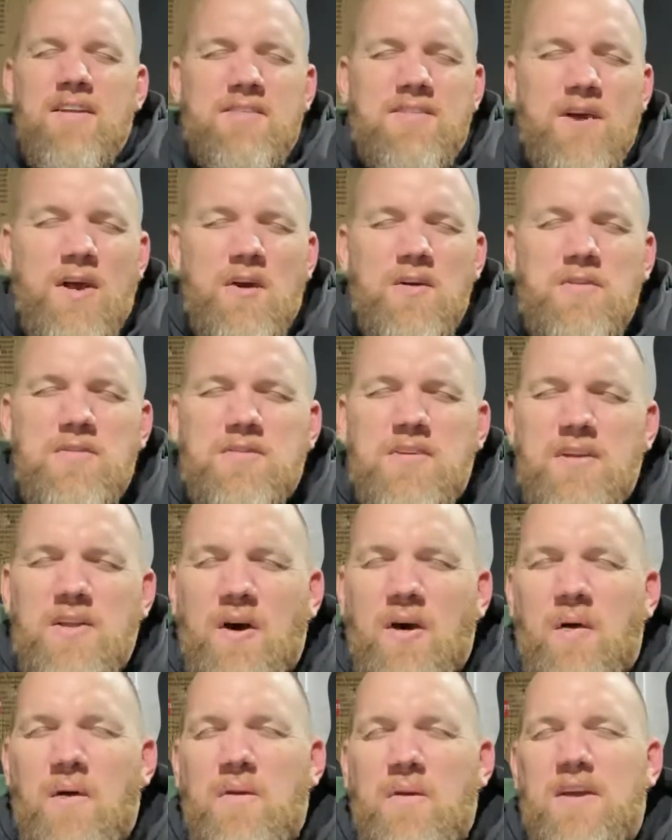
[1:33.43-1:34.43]
dosed in
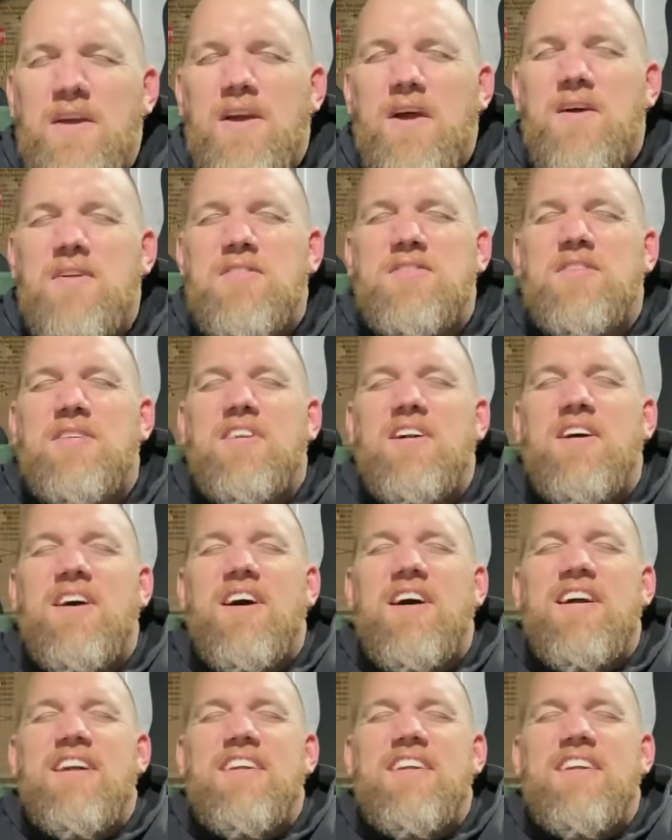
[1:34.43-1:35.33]
the Holy Ghost tonight.